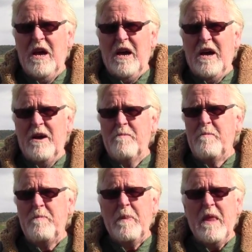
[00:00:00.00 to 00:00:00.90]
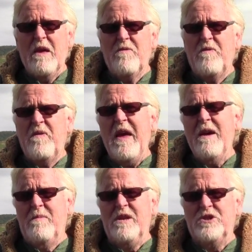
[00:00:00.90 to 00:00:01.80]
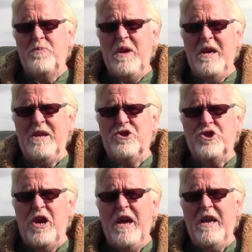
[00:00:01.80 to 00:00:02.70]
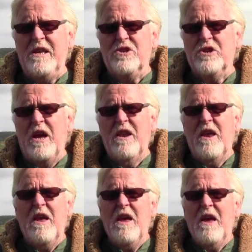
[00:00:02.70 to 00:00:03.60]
families being changed, and